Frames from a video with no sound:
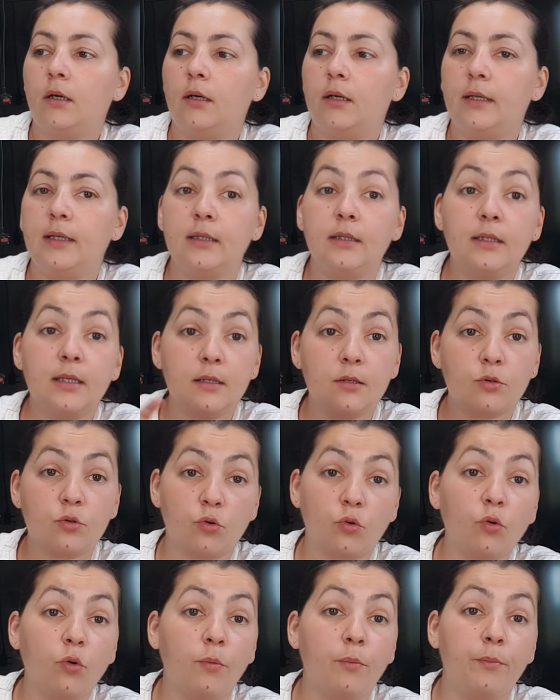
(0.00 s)
in this
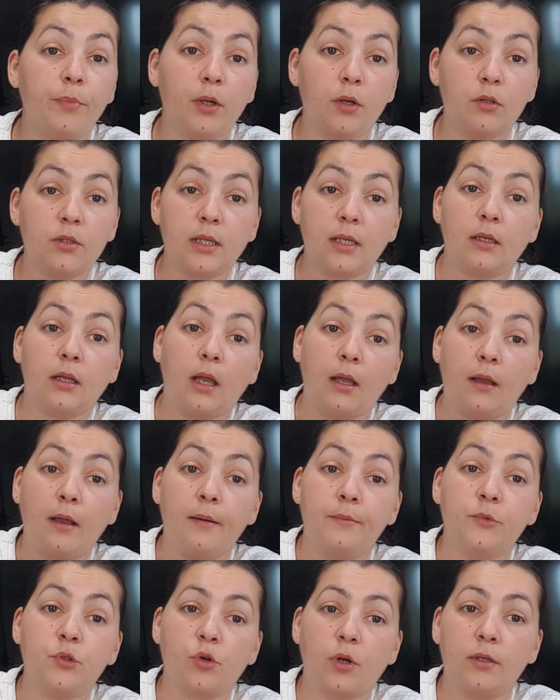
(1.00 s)
room, because
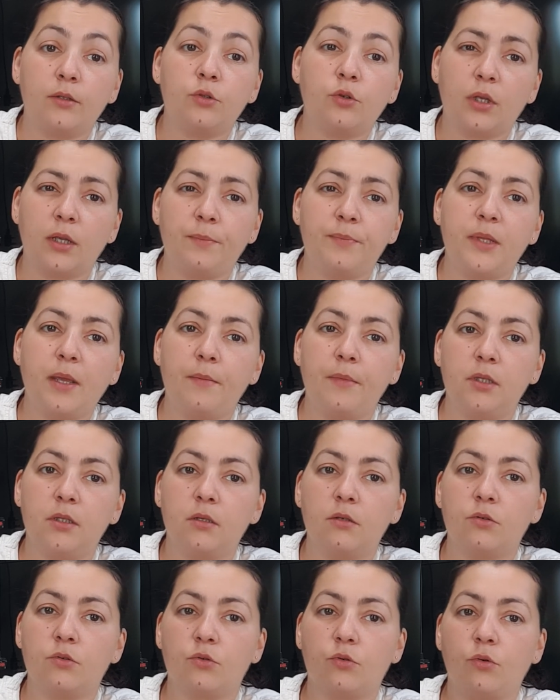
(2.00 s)
I'm trying to keep them in
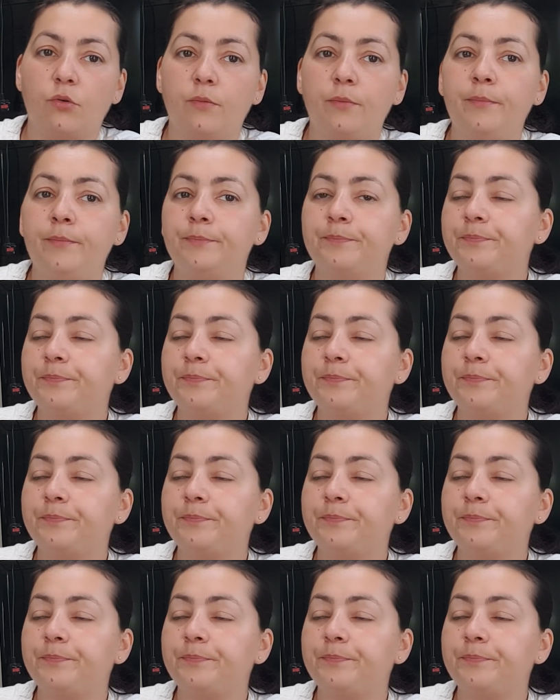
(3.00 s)
this room,